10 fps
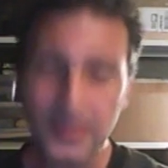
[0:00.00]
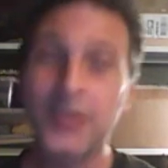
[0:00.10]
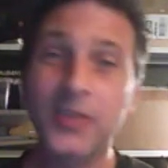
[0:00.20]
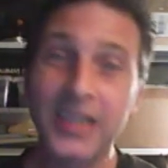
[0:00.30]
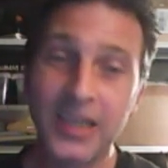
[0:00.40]
I
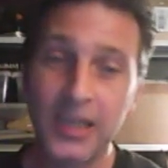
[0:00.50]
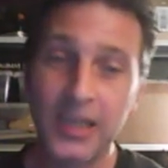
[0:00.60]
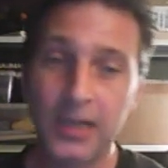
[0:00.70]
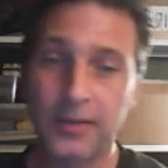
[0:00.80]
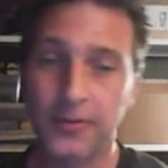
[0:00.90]
don't think I'll
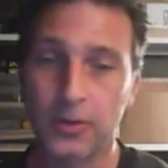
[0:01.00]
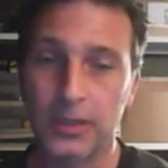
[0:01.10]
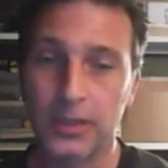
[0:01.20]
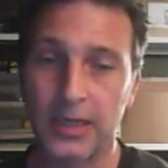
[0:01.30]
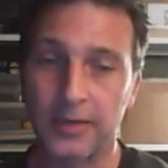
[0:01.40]
get to floor
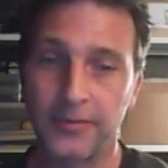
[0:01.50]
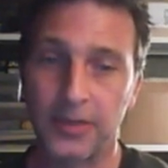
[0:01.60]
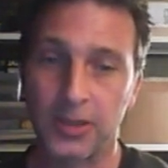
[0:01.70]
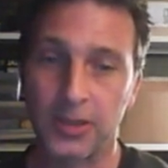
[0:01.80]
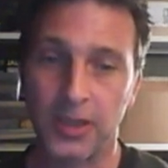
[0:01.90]
10 and
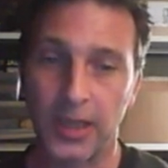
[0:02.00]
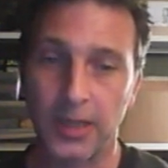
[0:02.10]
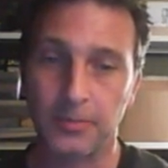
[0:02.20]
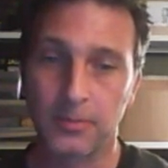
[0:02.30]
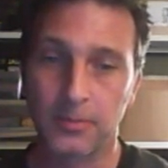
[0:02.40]
finish the
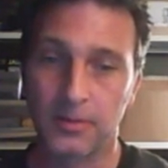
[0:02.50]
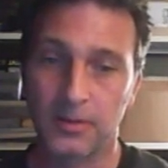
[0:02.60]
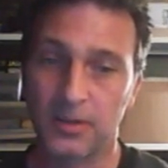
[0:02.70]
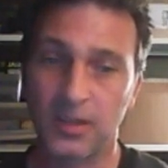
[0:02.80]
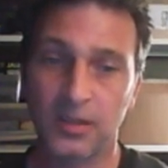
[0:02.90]
game.
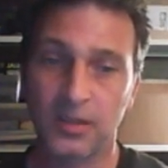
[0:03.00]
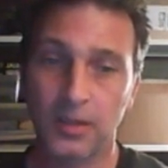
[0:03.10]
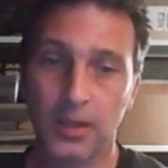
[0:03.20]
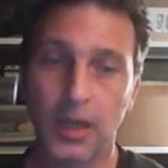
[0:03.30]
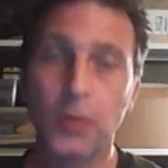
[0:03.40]

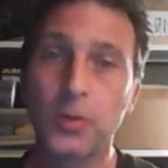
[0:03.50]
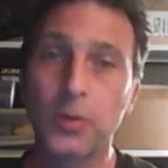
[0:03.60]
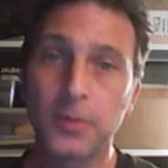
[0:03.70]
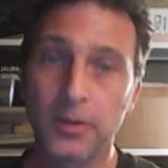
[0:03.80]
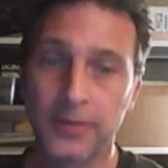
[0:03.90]
I
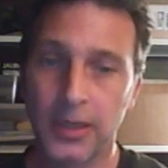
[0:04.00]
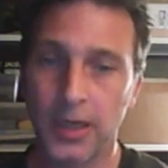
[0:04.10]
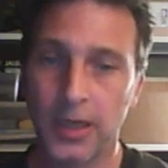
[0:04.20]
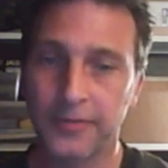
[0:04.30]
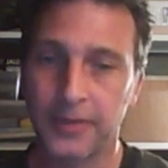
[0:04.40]
wouldn't be overly
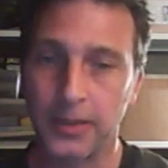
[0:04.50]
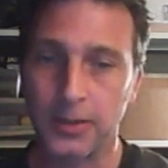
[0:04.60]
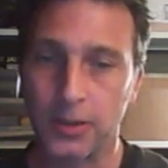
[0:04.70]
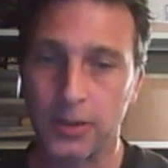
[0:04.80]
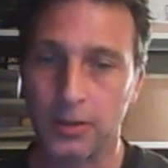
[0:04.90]

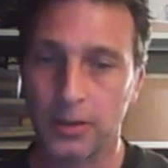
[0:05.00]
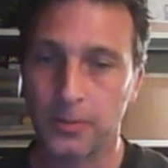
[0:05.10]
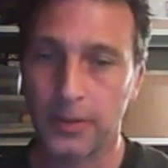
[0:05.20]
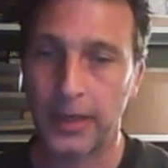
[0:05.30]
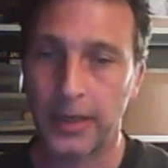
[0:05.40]
confident, you know. I'll
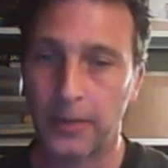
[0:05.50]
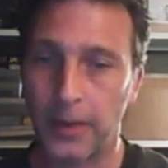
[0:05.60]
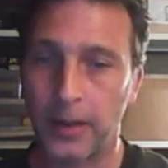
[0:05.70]
put it that way.